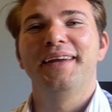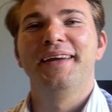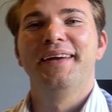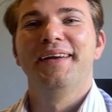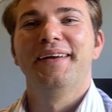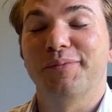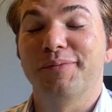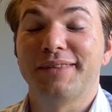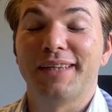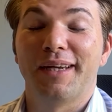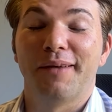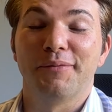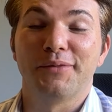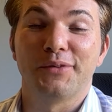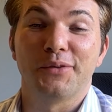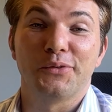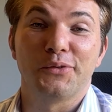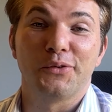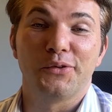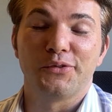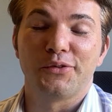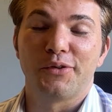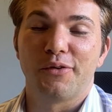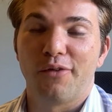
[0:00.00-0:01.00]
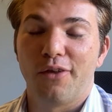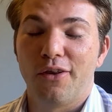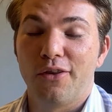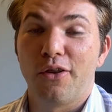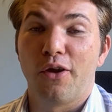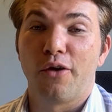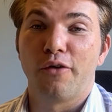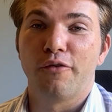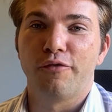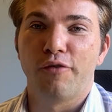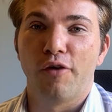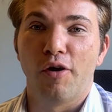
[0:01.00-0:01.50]
Sometimes there was also a
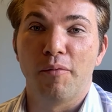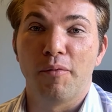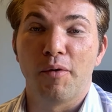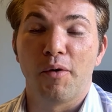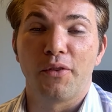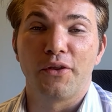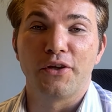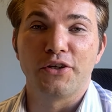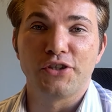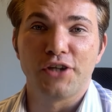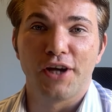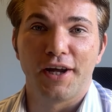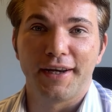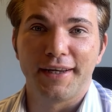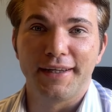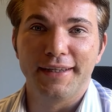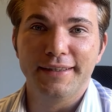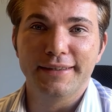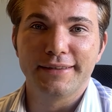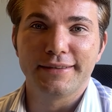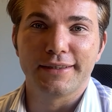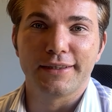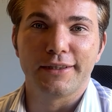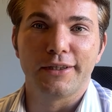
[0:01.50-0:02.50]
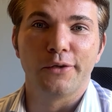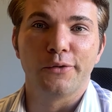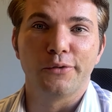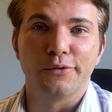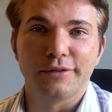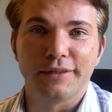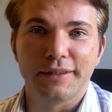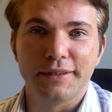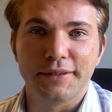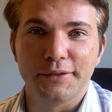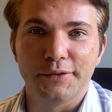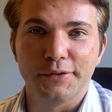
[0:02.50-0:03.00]
lot of focus on the Chinese to close
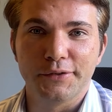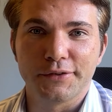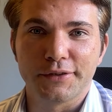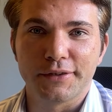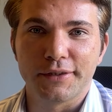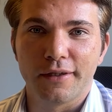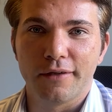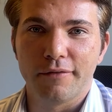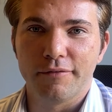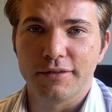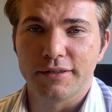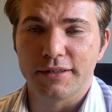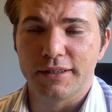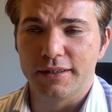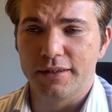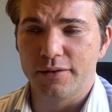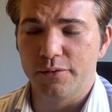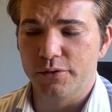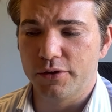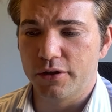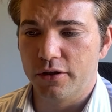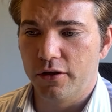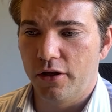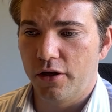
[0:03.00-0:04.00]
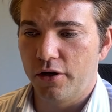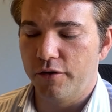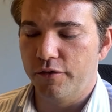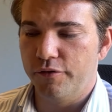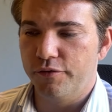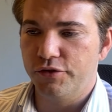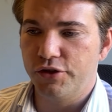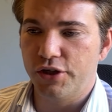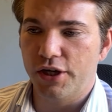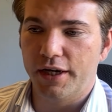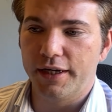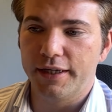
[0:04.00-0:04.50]
deals. And obviously, there was a lot of
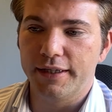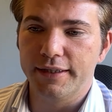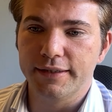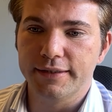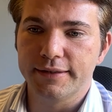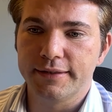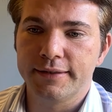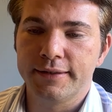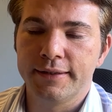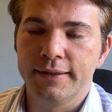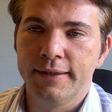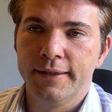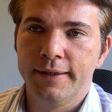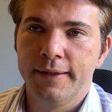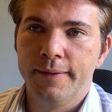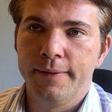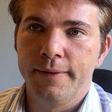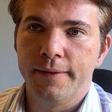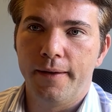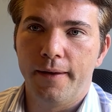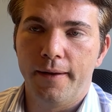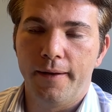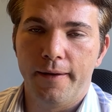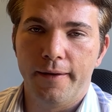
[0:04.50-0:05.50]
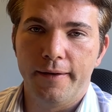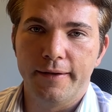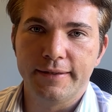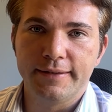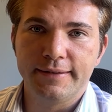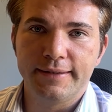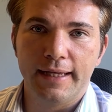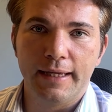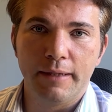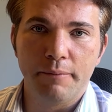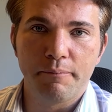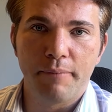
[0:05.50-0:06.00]
Chinese
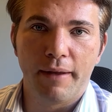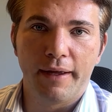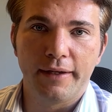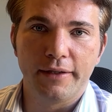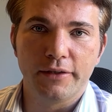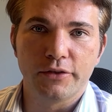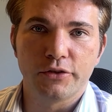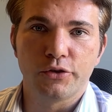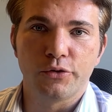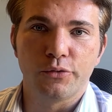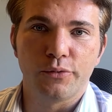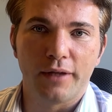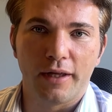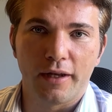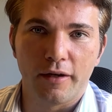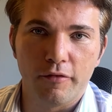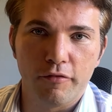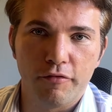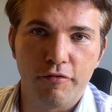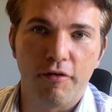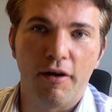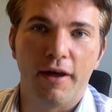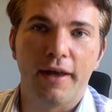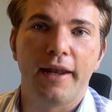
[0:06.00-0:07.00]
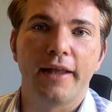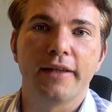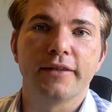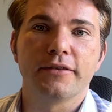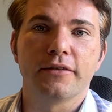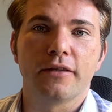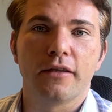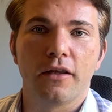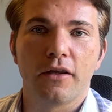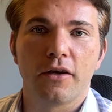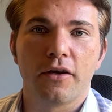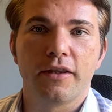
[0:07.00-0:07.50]
state banks who kind of
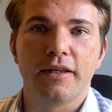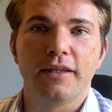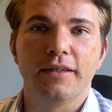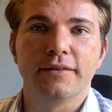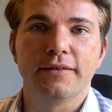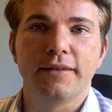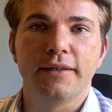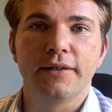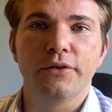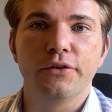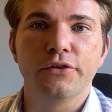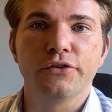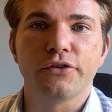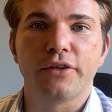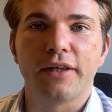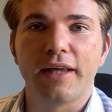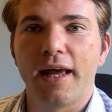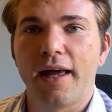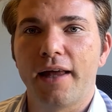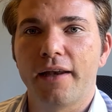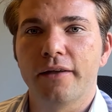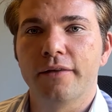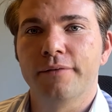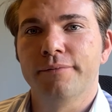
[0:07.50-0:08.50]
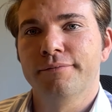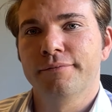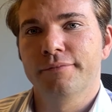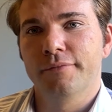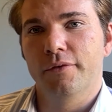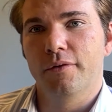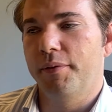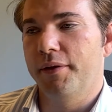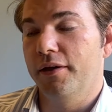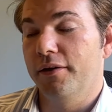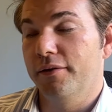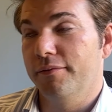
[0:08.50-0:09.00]
financed a lot of these deals. They had
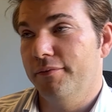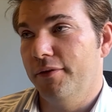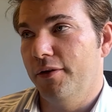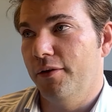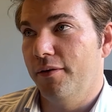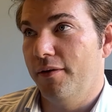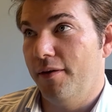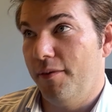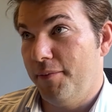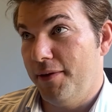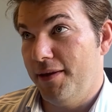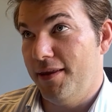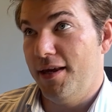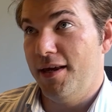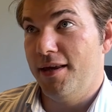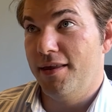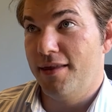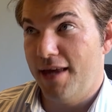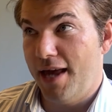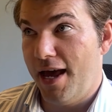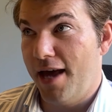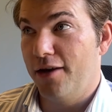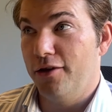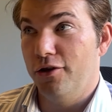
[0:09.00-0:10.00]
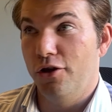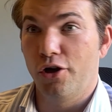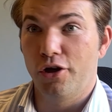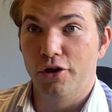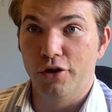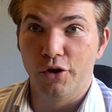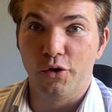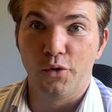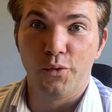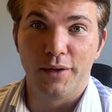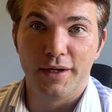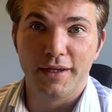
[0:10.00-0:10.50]
they had a lot
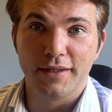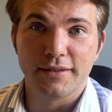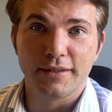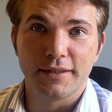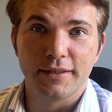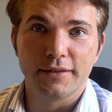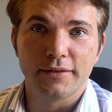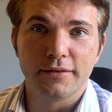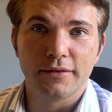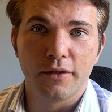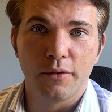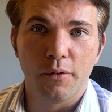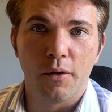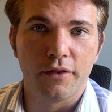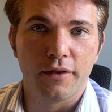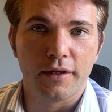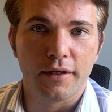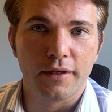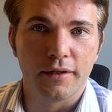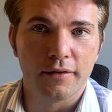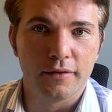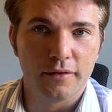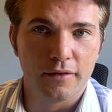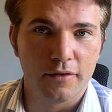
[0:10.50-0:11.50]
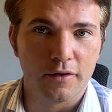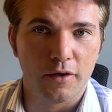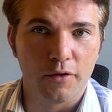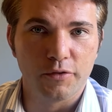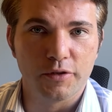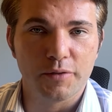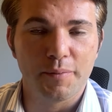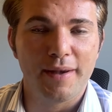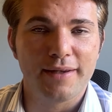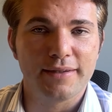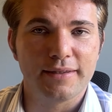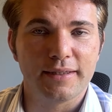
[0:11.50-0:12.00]
of liquidity on the
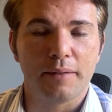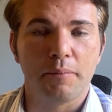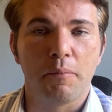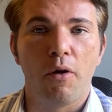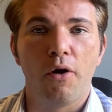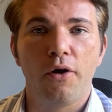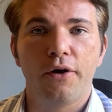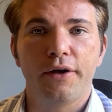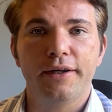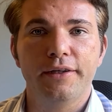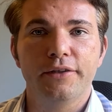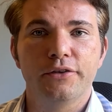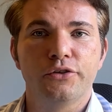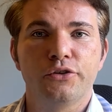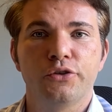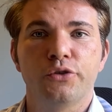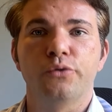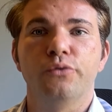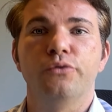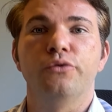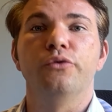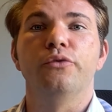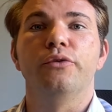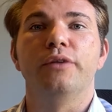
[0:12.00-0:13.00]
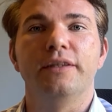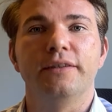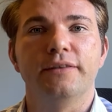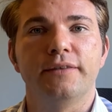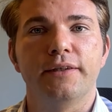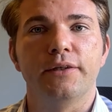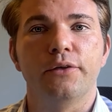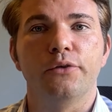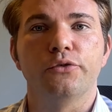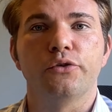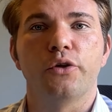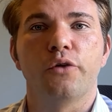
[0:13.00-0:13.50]
domestic market to do these
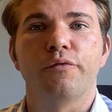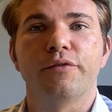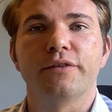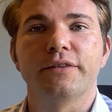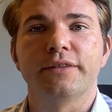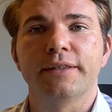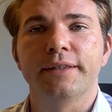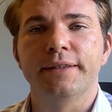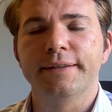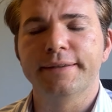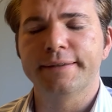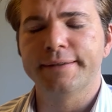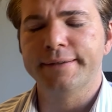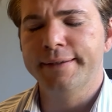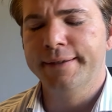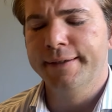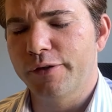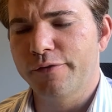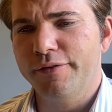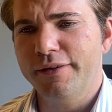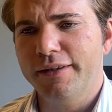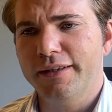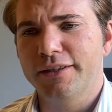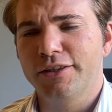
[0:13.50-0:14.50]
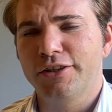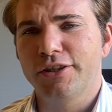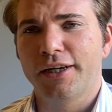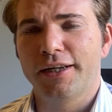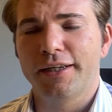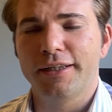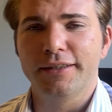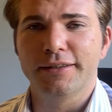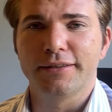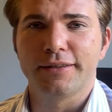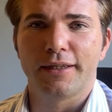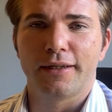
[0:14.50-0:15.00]
deals overseas. And so I think the
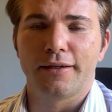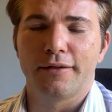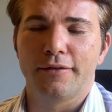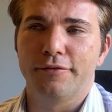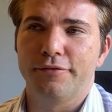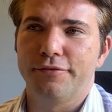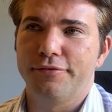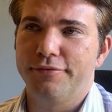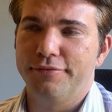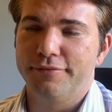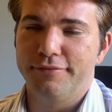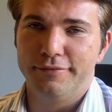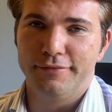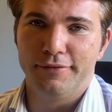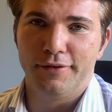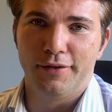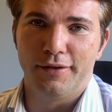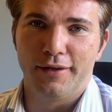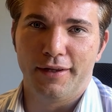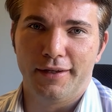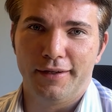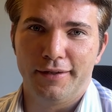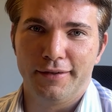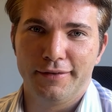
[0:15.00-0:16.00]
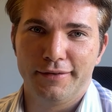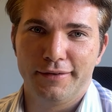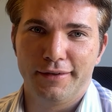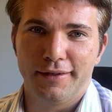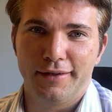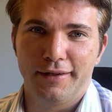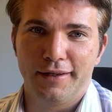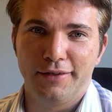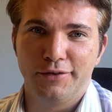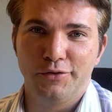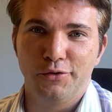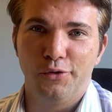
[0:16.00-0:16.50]
Chinese kind of
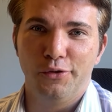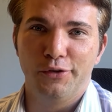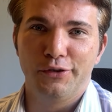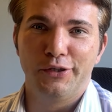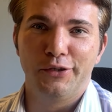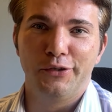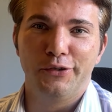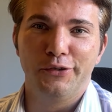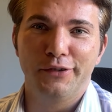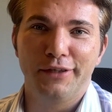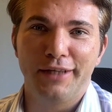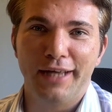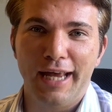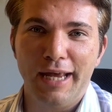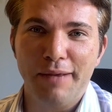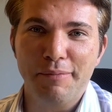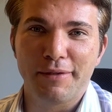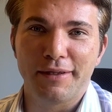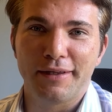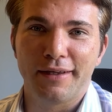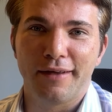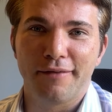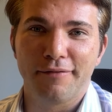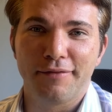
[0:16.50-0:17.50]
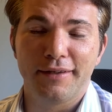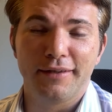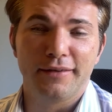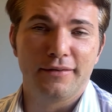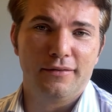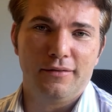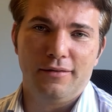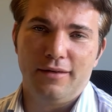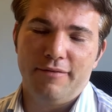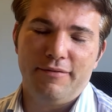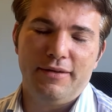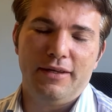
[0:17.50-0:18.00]
they talk the good game, and I think
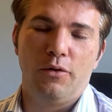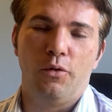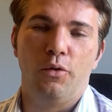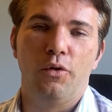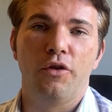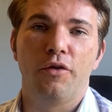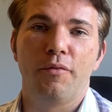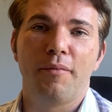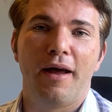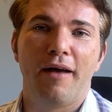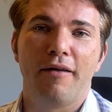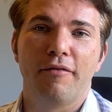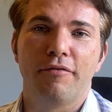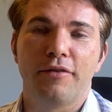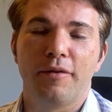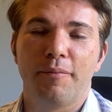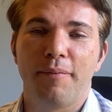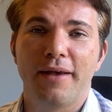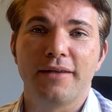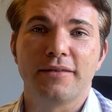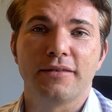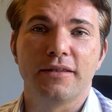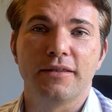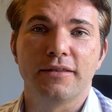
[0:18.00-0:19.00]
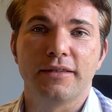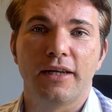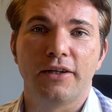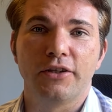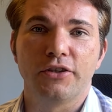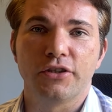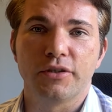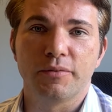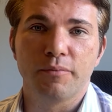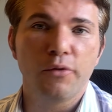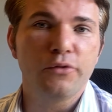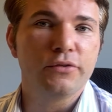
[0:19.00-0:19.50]
all of them have the best
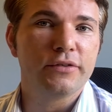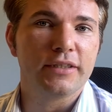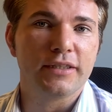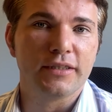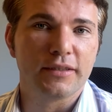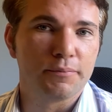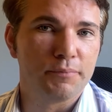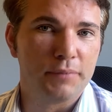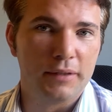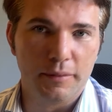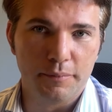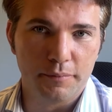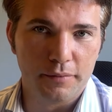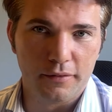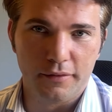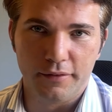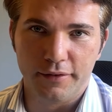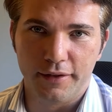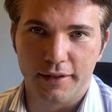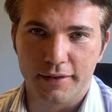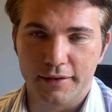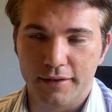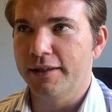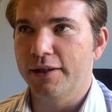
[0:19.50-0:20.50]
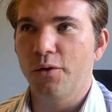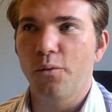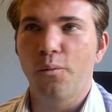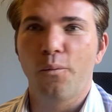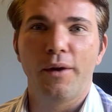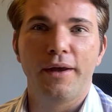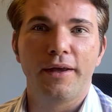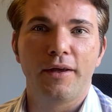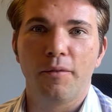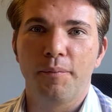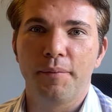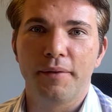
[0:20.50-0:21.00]
intention. Most of these people, they don't
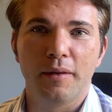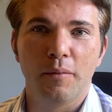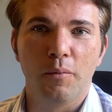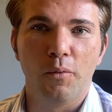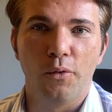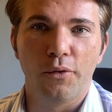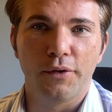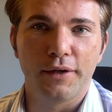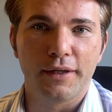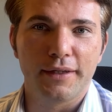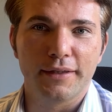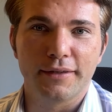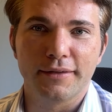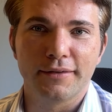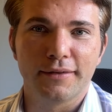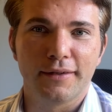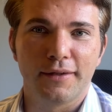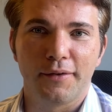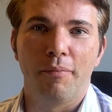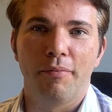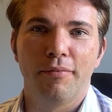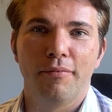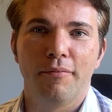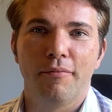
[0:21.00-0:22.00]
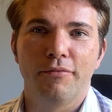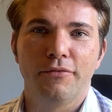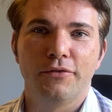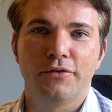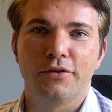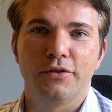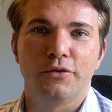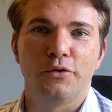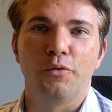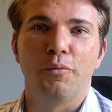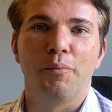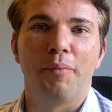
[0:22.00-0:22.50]
wake up in the morning and want
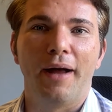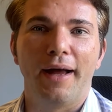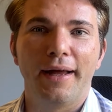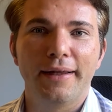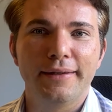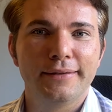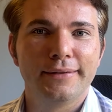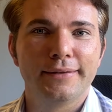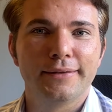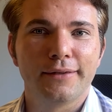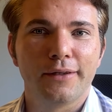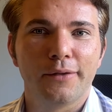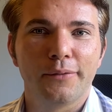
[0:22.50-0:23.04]
to do bad.